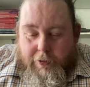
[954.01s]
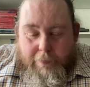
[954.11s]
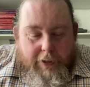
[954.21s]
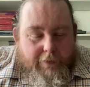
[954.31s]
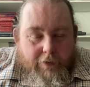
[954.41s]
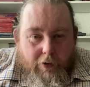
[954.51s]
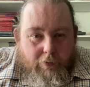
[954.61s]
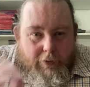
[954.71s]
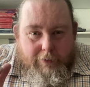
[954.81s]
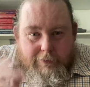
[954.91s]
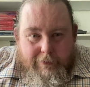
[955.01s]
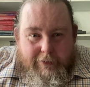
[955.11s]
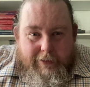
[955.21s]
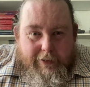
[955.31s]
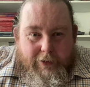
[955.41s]
But if not,
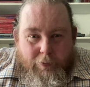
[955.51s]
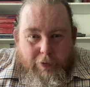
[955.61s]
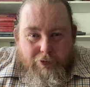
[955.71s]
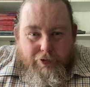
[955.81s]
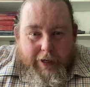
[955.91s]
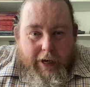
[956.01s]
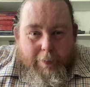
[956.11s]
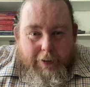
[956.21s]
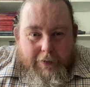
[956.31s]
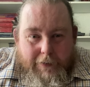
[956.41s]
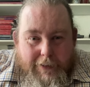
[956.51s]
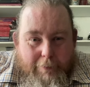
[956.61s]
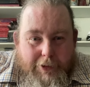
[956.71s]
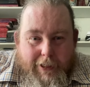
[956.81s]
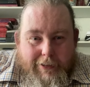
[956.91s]
we'll drag up another
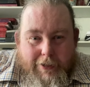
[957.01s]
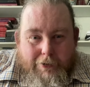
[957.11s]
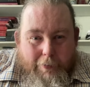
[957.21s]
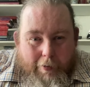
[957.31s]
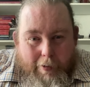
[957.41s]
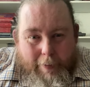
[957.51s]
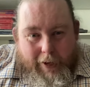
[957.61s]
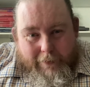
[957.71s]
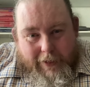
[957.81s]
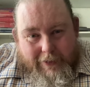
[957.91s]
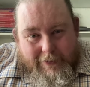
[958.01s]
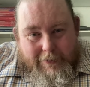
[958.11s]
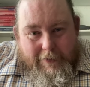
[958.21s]
subject. Don't you worry about that.